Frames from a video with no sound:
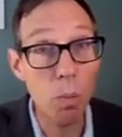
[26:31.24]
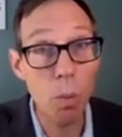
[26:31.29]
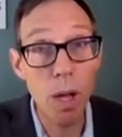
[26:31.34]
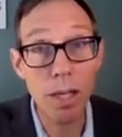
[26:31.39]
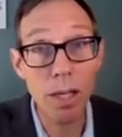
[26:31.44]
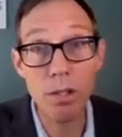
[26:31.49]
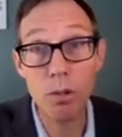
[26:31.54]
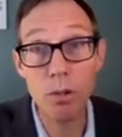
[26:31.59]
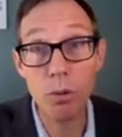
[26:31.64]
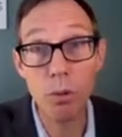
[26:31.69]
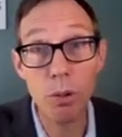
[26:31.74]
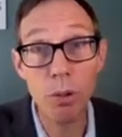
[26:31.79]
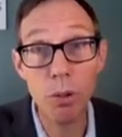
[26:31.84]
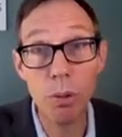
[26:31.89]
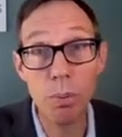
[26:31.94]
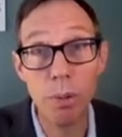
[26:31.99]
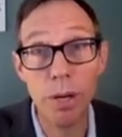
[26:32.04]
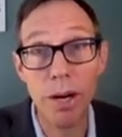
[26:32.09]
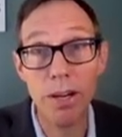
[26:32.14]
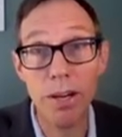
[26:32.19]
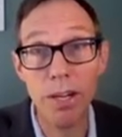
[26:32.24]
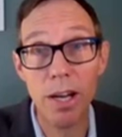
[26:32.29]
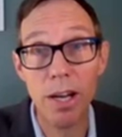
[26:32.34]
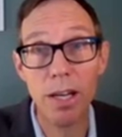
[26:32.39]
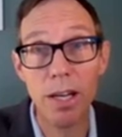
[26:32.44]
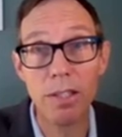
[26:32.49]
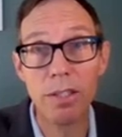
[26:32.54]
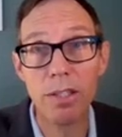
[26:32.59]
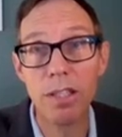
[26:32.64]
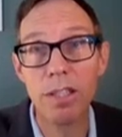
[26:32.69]
While it's true, prairie
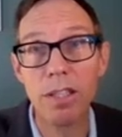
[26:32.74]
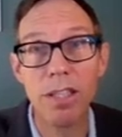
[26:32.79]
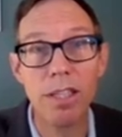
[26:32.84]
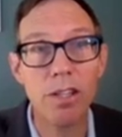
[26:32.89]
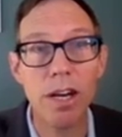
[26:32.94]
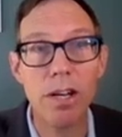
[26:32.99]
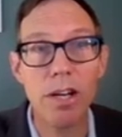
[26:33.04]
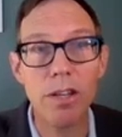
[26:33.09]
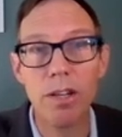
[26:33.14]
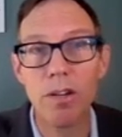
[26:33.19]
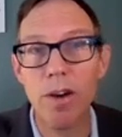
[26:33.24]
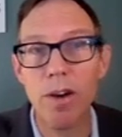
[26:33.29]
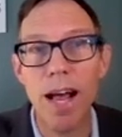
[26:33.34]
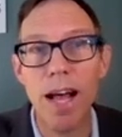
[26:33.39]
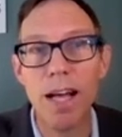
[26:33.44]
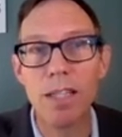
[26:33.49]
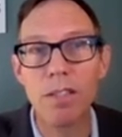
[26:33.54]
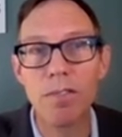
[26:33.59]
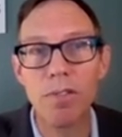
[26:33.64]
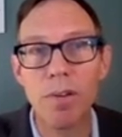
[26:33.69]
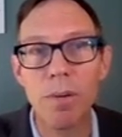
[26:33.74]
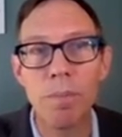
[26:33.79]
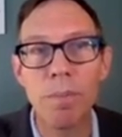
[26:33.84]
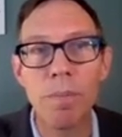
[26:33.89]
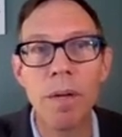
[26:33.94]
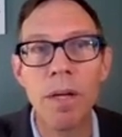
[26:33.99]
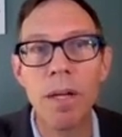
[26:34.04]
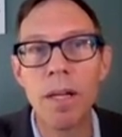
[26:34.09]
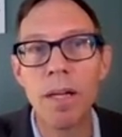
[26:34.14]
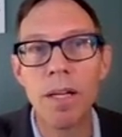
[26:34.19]
dogs clear all the grass
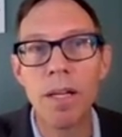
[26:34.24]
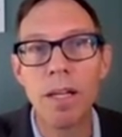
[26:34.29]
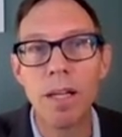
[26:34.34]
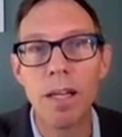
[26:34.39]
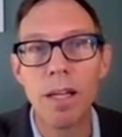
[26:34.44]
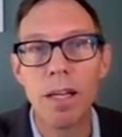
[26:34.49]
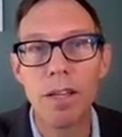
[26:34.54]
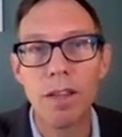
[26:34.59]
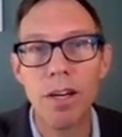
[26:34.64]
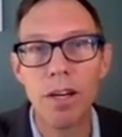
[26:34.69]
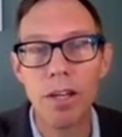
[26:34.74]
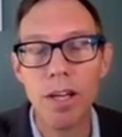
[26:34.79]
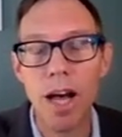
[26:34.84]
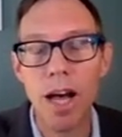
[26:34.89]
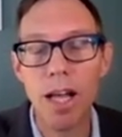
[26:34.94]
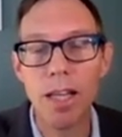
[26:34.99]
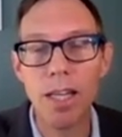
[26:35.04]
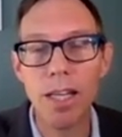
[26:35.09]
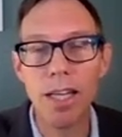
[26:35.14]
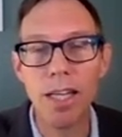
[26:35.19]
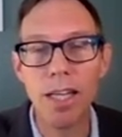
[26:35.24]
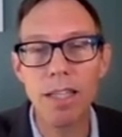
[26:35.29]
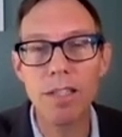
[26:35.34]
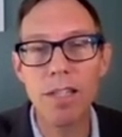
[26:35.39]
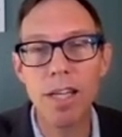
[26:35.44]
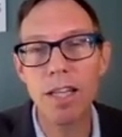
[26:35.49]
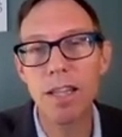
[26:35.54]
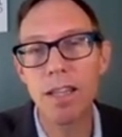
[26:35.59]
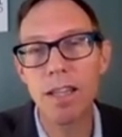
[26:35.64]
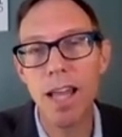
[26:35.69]
from their
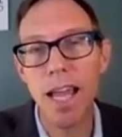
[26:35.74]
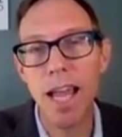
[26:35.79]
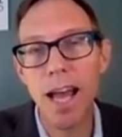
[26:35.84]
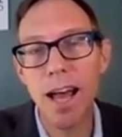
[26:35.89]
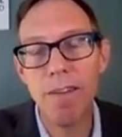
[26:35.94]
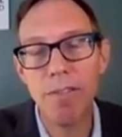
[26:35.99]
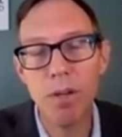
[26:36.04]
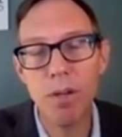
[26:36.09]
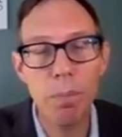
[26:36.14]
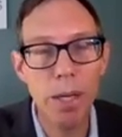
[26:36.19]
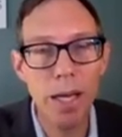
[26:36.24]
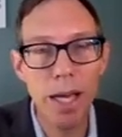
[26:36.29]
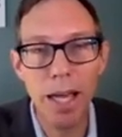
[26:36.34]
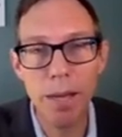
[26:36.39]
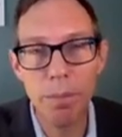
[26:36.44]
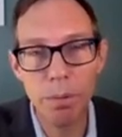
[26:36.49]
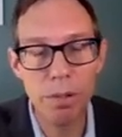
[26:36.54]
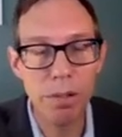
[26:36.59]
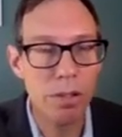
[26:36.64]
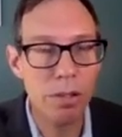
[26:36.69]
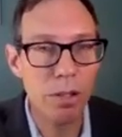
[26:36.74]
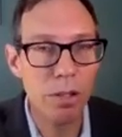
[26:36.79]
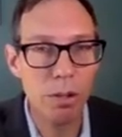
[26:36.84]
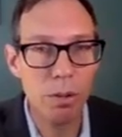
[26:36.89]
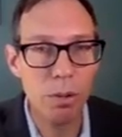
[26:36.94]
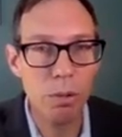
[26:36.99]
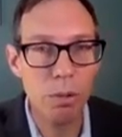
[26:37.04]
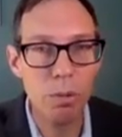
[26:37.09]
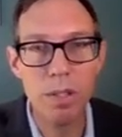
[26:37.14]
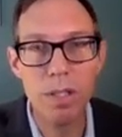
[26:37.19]
colonies, and they have to be able
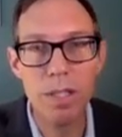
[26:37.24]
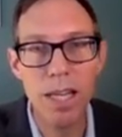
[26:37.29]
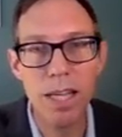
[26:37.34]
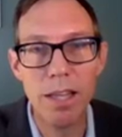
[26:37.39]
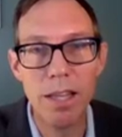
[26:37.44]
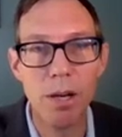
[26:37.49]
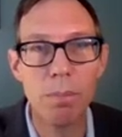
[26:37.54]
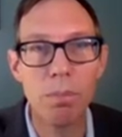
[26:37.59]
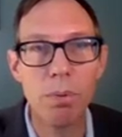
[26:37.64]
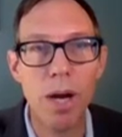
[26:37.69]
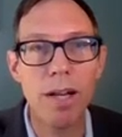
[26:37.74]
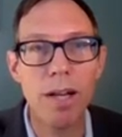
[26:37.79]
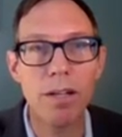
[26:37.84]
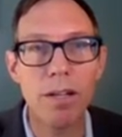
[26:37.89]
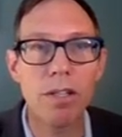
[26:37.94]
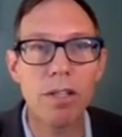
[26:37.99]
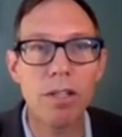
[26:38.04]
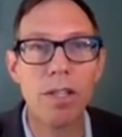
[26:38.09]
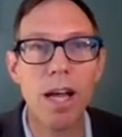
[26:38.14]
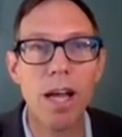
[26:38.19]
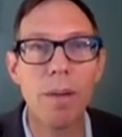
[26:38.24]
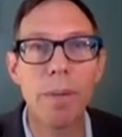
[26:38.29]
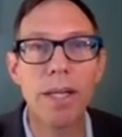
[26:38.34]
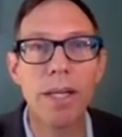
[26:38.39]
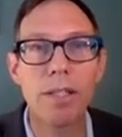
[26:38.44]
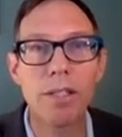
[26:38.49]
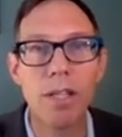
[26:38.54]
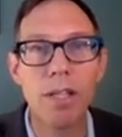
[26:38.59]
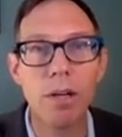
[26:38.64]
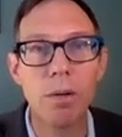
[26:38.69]
to see their predators
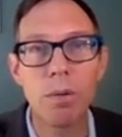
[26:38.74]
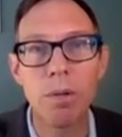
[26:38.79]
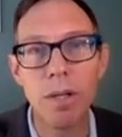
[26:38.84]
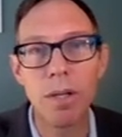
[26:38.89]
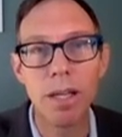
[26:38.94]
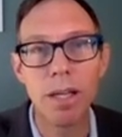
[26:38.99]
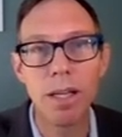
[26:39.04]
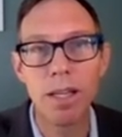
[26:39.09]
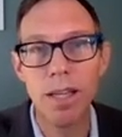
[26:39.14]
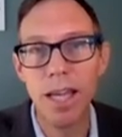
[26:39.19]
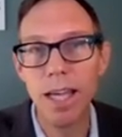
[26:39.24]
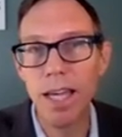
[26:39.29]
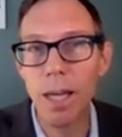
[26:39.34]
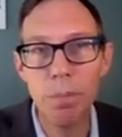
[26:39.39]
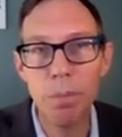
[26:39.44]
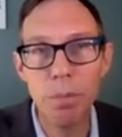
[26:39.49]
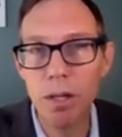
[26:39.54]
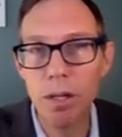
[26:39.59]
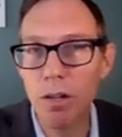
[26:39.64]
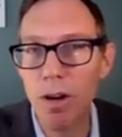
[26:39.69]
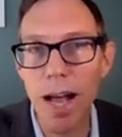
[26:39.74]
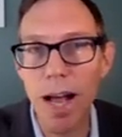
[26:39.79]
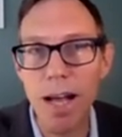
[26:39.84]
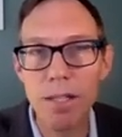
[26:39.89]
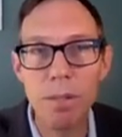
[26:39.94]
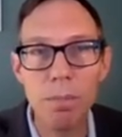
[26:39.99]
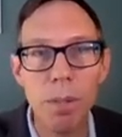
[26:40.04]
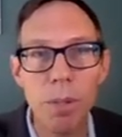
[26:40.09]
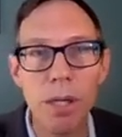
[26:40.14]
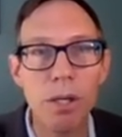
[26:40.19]
coming, so they keep their
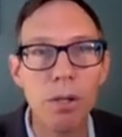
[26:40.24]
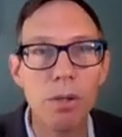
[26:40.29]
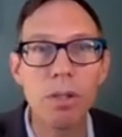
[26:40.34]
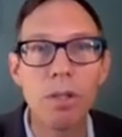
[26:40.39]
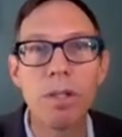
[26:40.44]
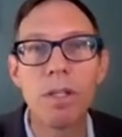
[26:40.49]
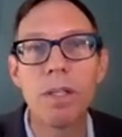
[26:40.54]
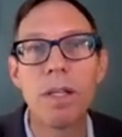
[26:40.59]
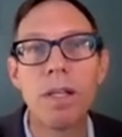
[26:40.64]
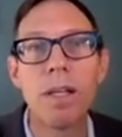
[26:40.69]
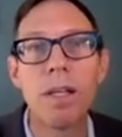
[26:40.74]
grass mowed.